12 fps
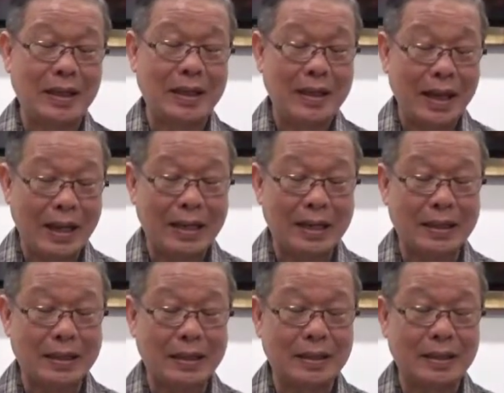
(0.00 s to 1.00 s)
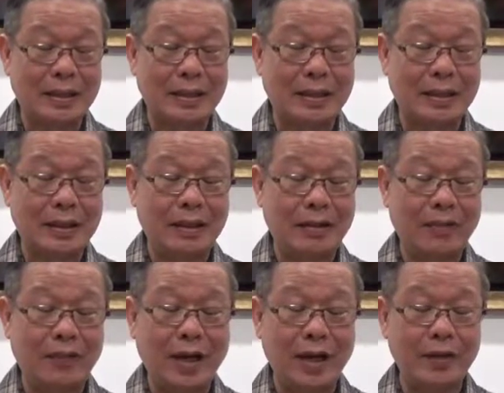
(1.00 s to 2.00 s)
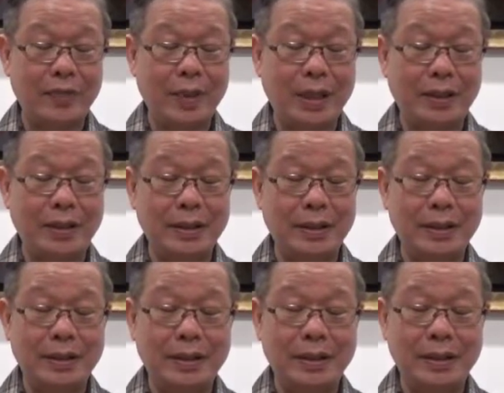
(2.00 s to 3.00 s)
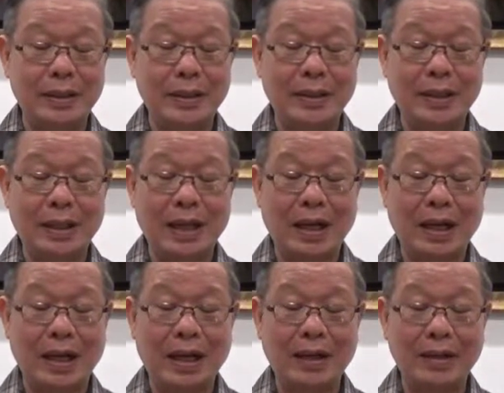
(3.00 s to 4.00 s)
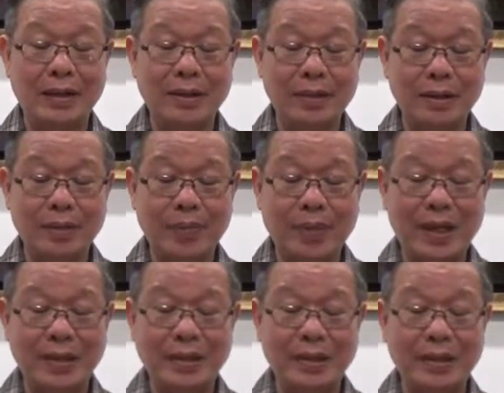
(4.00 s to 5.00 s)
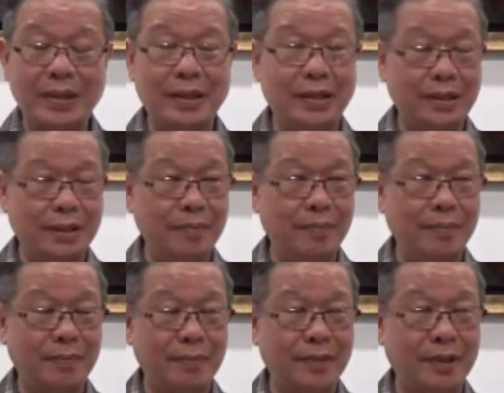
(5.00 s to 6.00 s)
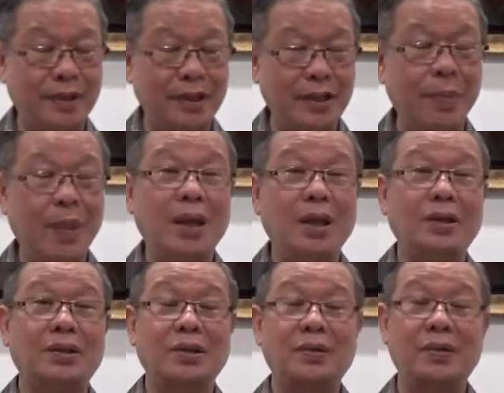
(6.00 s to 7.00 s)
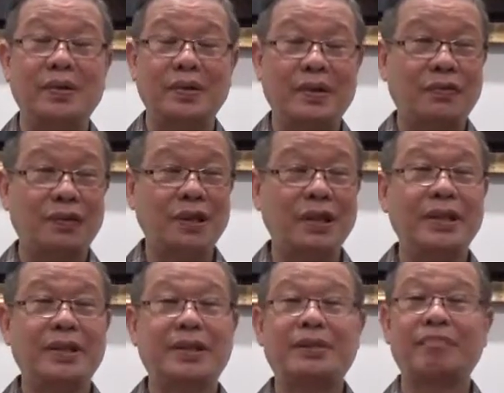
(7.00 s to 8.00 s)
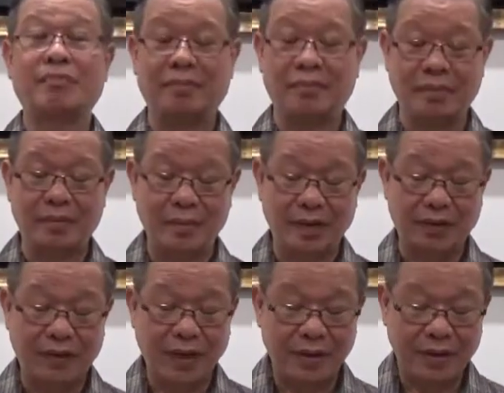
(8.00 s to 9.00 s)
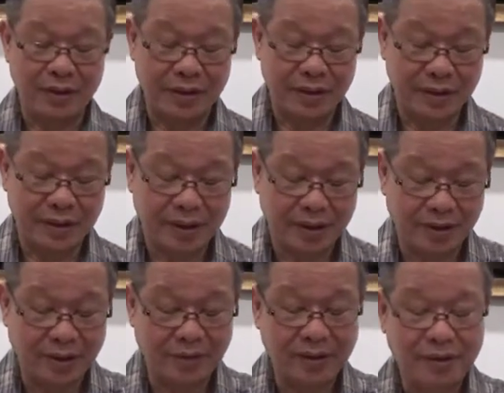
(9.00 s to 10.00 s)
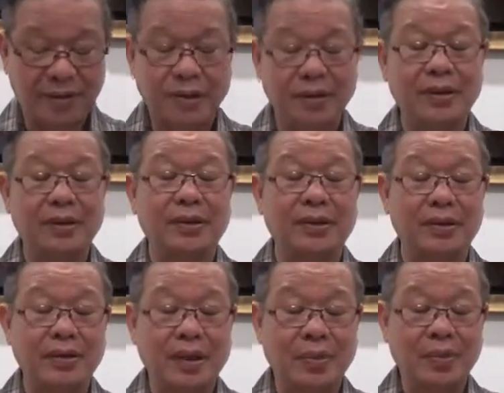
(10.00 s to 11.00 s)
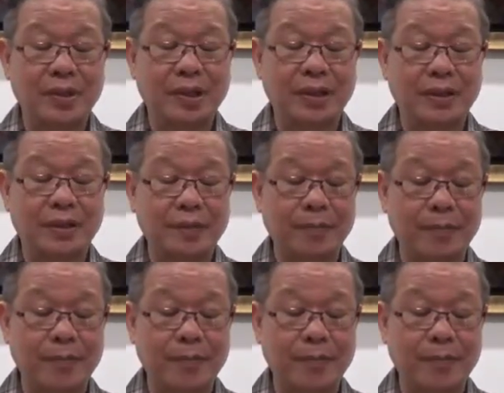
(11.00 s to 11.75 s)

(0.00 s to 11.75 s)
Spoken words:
Then the five mental hindrances are not present in him. Okay. So when you are focused, the five hindrances are all absent.